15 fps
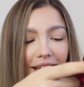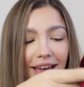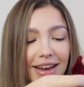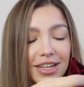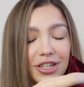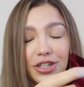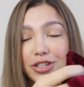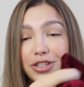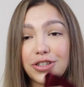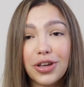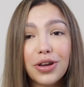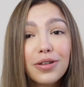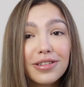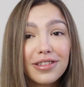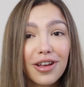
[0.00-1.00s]
And it's just
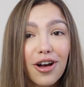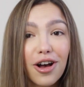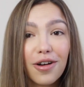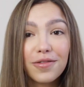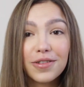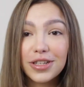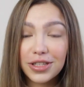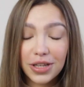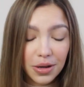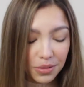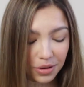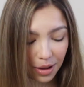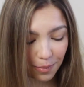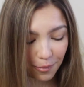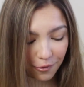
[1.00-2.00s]
so soft, so
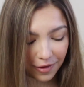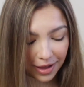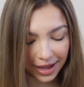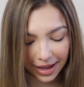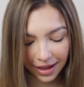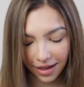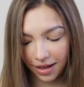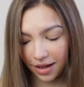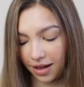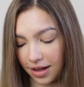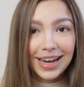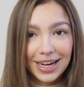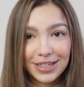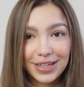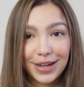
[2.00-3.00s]
comfy, I
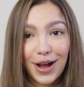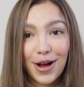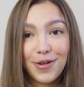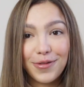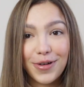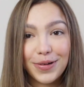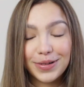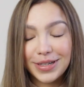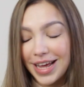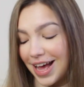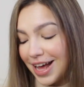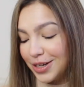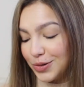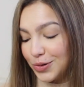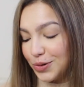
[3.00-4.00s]
literally can't fault it
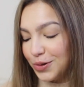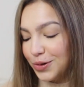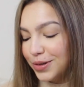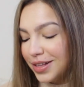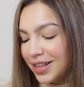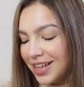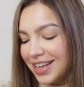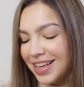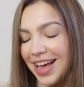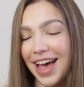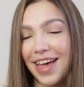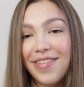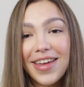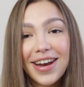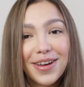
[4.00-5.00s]
at all.
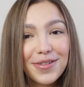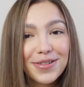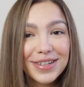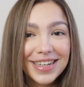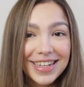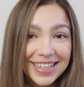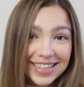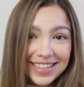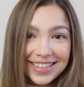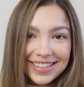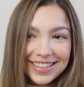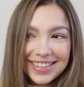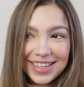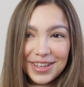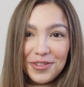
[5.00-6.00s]
And then I ordered it
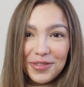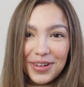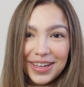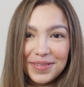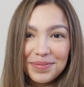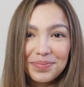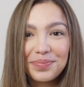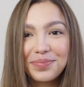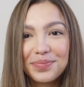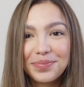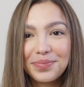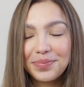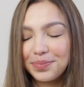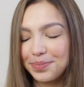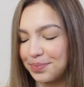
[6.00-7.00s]
in silver
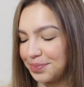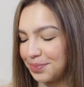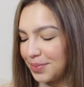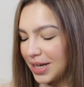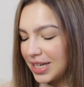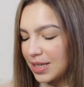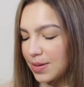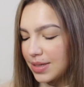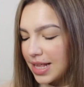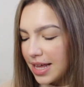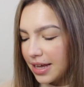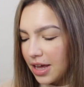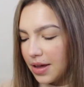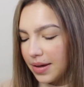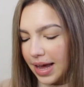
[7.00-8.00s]
because I was
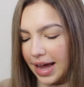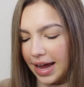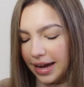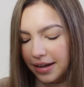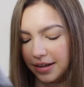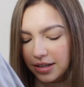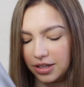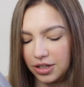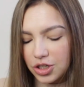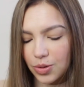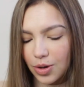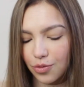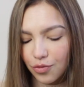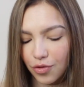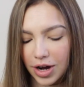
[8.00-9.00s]
like, okay,
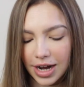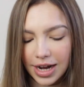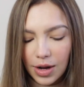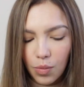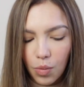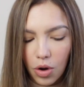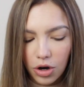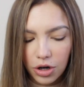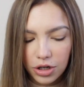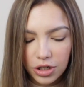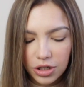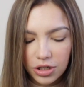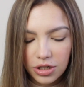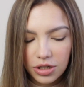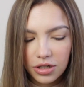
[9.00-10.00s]
do I really
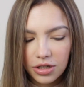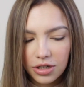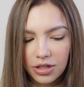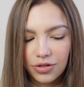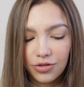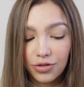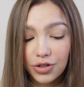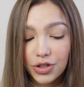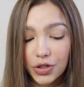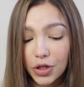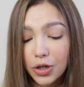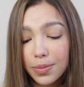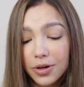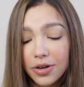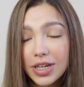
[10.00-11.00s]
want
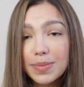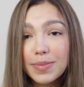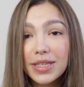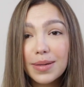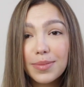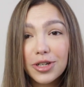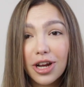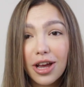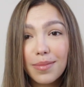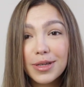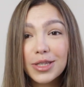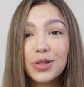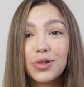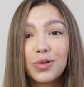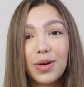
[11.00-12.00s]
super Christmassy
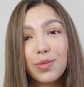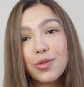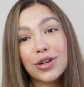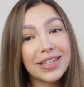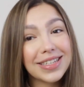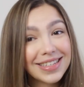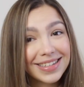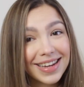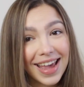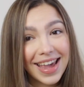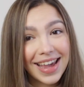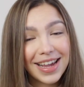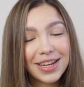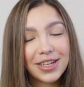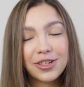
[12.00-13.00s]
pyjamas or do I want to
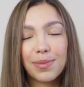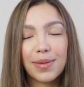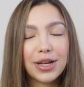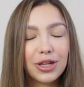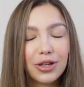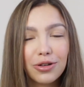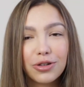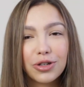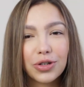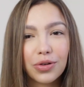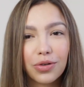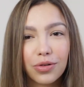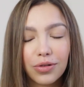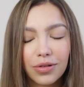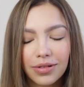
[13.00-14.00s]
stay to my
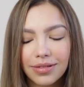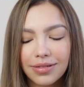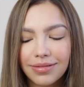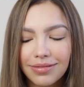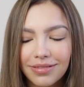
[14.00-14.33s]
neutral